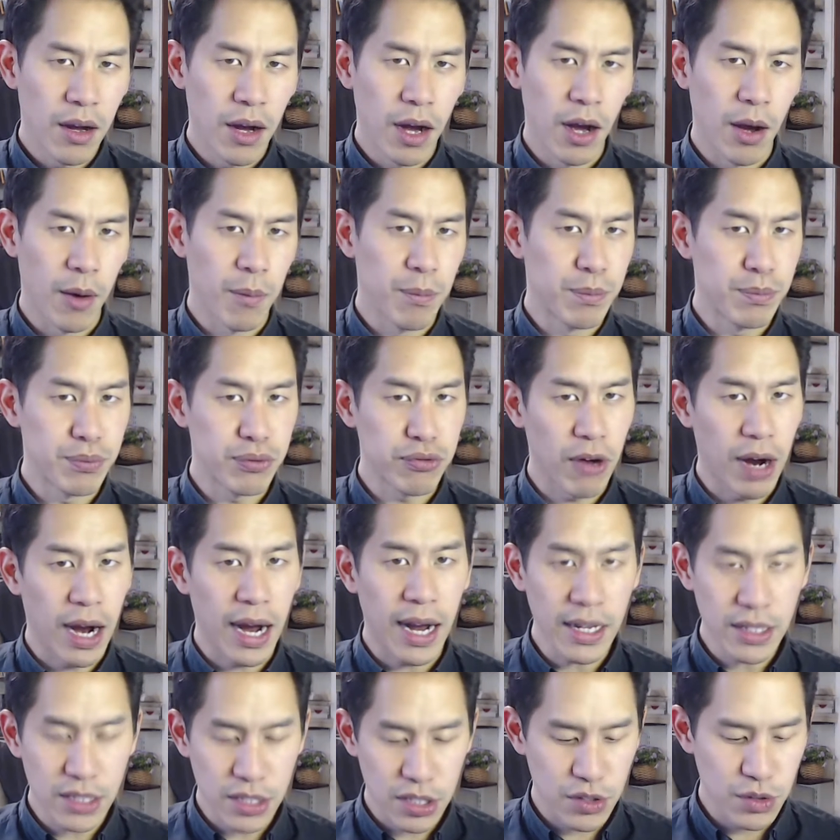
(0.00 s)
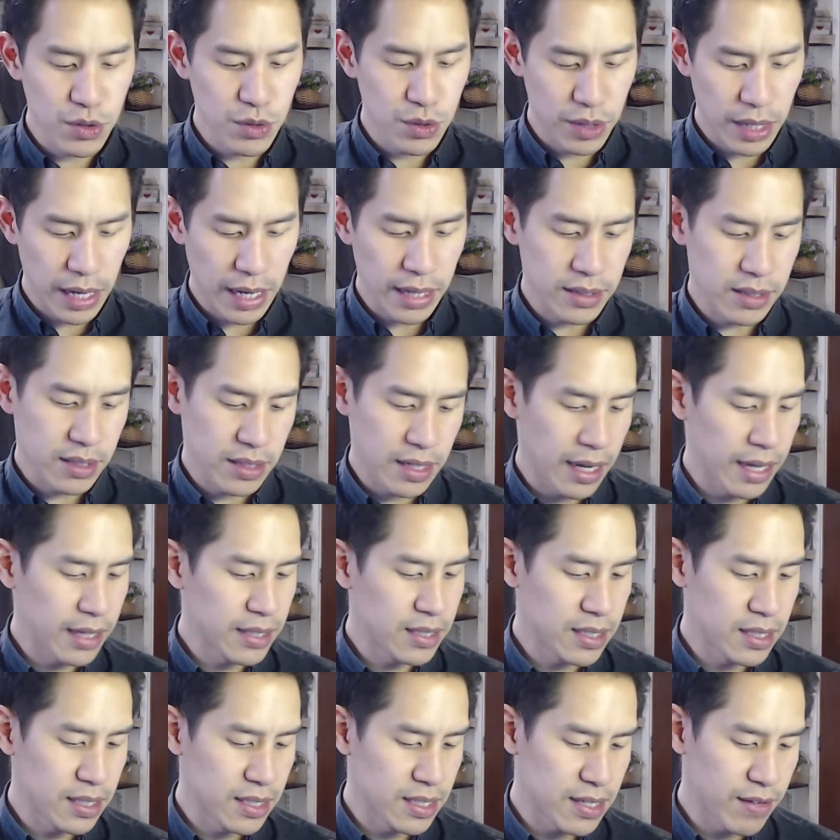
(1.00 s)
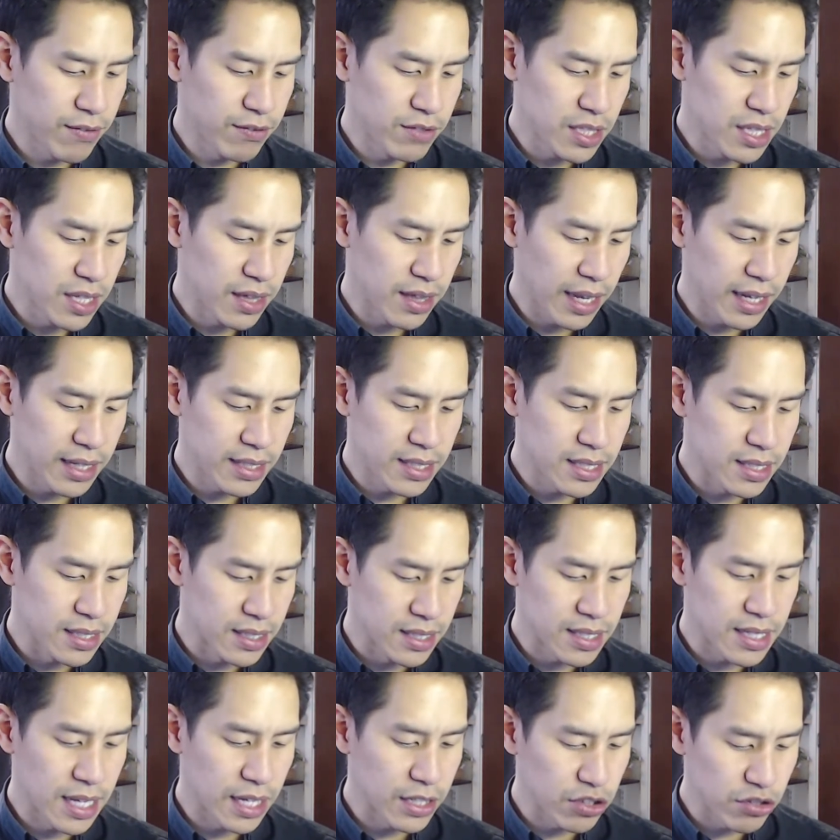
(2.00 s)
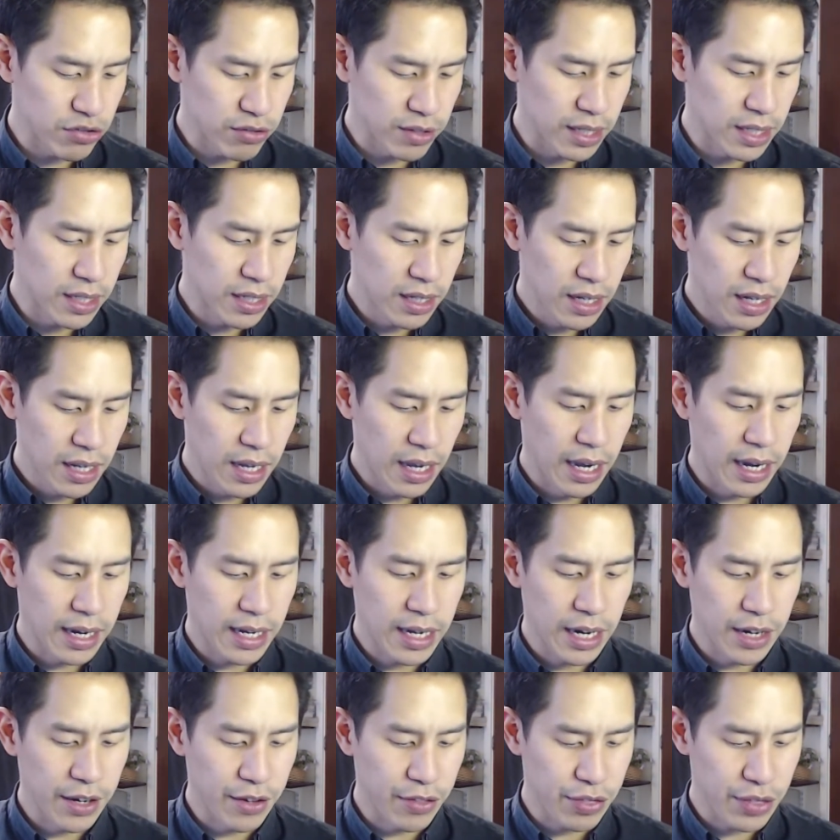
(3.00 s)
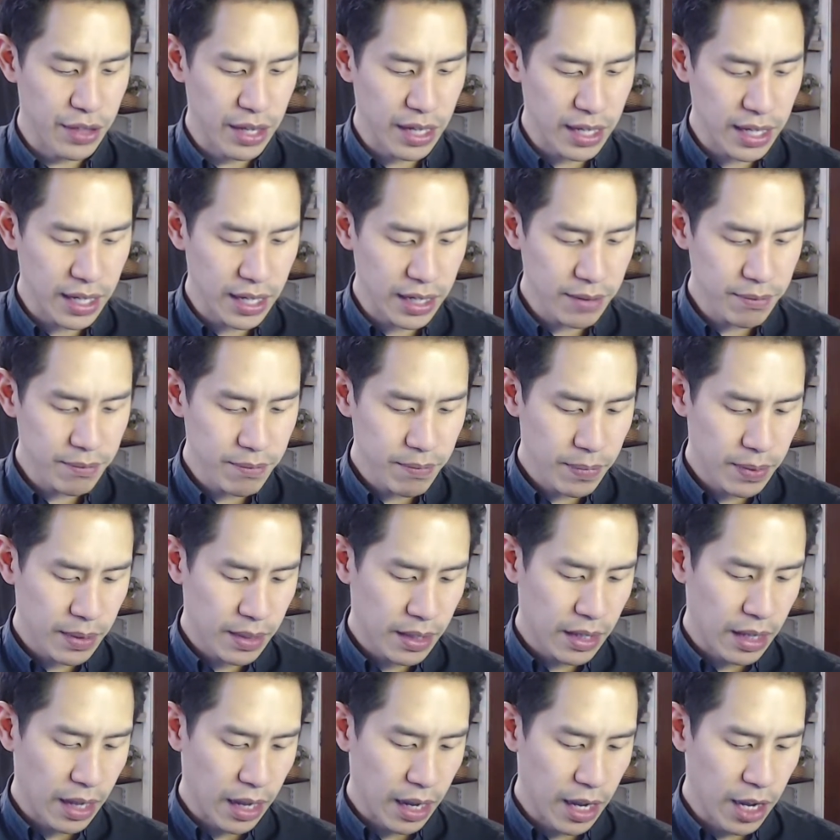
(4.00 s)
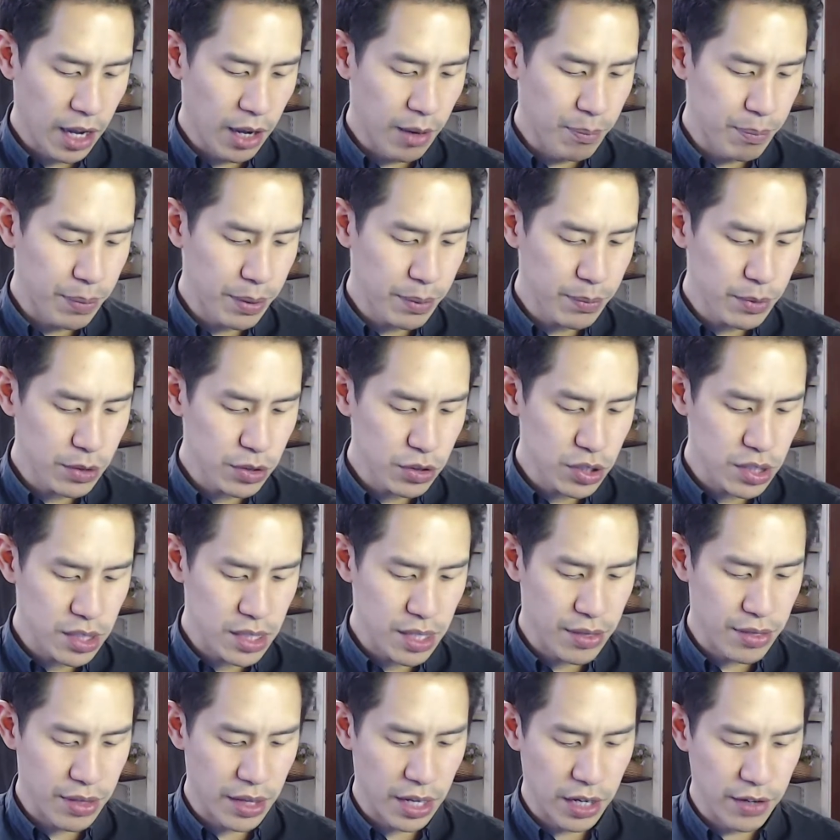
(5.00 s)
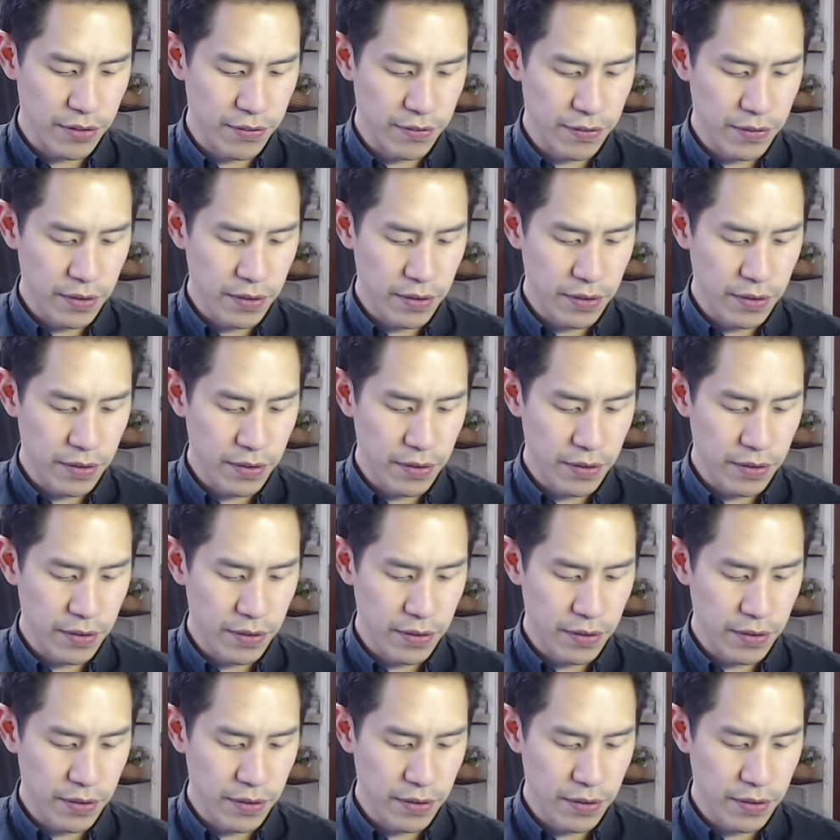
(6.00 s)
Prior to that 17th, 18th century kind of thinking, people used to think of